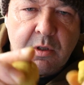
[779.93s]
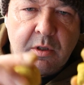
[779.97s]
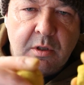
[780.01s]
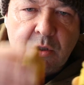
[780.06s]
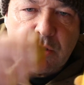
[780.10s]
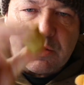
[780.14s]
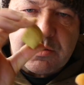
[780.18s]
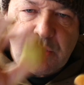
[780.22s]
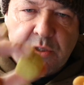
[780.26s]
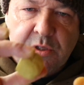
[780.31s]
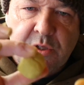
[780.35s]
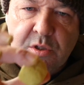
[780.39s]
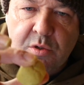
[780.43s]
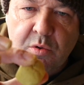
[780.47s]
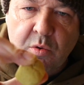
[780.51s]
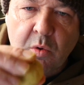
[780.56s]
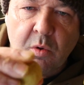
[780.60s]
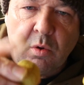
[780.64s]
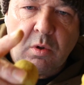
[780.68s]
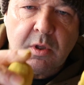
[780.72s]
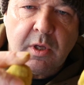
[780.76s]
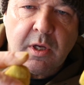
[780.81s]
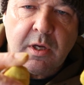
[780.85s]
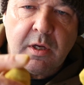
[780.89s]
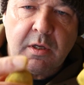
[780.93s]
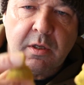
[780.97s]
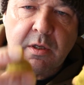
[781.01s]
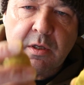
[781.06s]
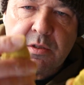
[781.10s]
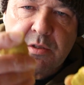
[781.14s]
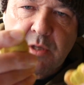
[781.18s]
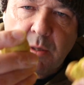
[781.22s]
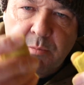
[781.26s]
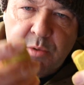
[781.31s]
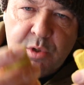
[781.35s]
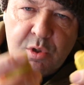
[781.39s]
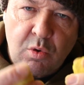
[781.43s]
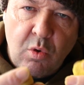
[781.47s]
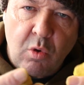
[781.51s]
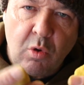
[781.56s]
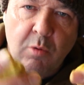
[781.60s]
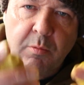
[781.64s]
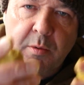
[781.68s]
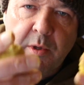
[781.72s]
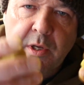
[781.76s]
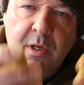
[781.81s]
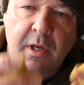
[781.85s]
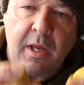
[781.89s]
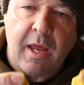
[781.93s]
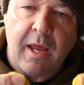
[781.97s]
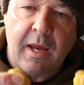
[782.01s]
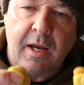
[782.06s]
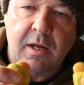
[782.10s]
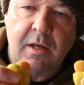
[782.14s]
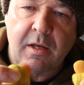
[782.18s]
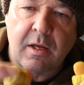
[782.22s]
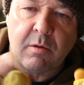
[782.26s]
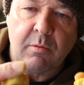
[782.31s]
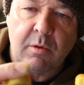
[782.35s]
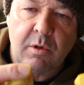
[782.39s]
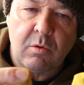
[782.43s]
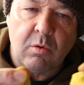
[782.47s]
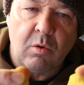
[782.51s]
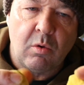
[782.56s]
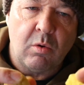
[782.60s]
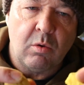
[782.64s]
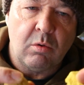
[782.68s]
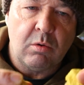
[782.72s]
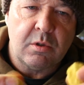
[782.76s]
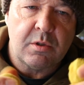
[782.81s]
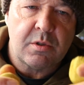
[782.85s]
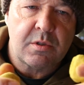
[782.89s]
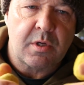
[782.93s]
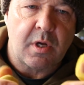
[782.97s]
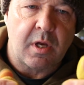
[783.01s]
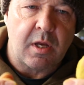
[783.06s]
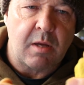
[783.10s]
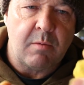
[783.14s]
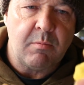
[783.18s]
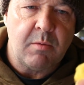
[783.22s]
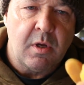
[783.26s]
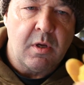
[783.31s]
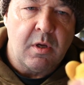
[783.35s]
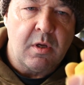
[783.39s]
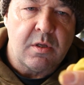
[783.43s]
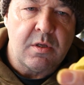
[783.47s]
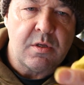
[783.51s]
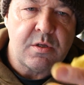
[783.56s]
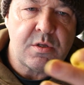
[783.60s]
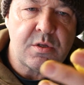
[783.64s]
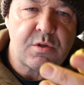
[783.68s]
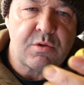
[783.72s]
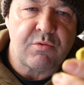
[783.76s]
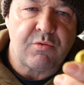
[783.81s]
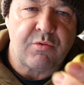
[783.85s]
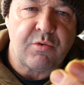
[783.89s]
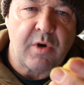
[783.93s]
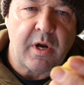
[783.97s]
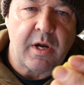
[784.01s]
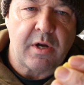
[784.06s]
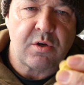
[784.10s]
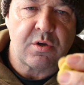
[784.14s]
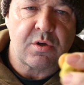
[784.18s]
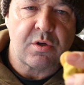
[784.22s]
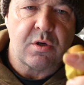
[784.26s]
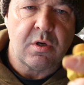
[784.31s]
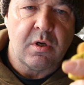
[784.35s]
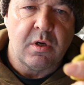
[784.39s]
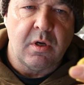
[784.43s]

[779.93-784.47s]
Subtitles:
because this is older, it's absorbing egg liquid all the time. This is fresh.